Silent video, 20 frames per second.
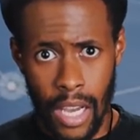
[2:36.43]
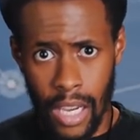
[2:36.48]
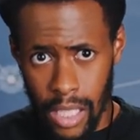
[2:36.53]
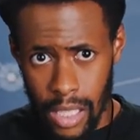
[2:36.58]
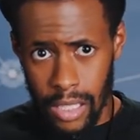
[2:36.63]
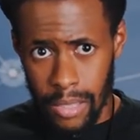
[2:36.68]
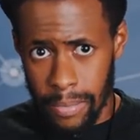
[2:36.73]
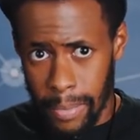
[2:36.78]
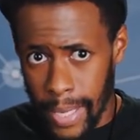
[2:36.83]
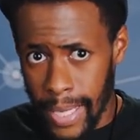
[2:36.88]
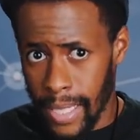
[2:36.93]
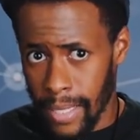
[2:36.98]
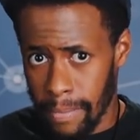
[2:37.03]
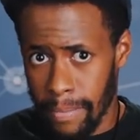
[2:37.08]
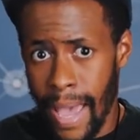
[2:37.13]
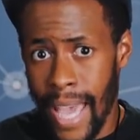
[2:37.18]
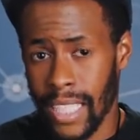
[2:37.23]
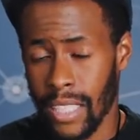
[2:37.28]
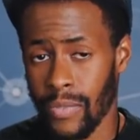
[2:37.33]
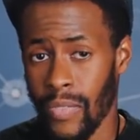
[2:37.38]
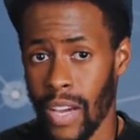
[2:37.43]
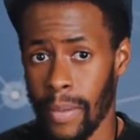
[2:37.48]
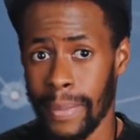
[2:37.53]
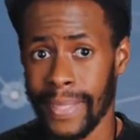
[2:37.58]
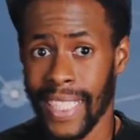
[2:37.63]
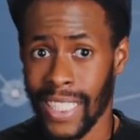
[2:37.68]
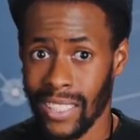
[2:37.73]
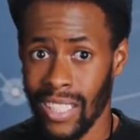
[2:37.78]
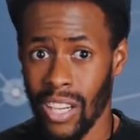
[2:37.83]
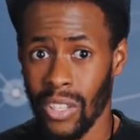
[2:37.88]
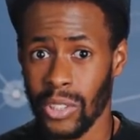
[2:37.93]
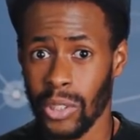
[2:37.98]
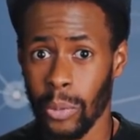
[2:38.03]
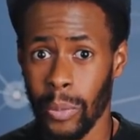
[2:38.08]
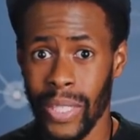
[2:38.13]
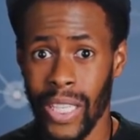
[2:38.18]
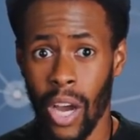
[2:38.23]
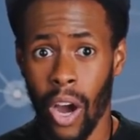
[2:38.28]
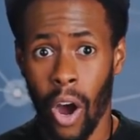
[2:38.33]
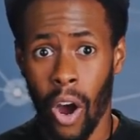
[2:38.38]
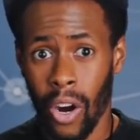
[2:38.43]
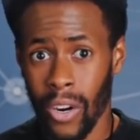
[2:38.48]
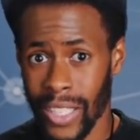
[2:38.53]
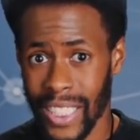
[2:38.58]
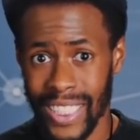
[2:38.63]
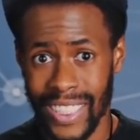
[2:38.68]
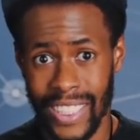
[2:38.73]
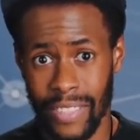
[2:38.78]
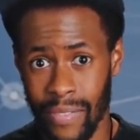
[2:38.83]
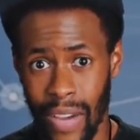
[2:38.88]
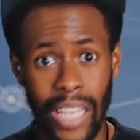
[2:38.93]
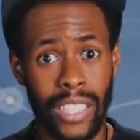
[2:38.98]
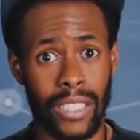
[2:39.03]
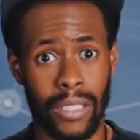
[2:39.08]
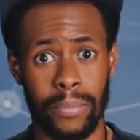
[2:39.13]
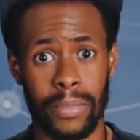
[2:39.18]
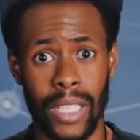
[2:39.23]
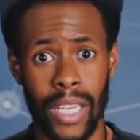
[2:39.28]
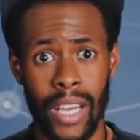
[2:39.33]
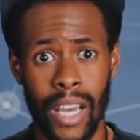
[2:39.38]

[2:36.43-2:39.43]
could be magnified by technology we already developed.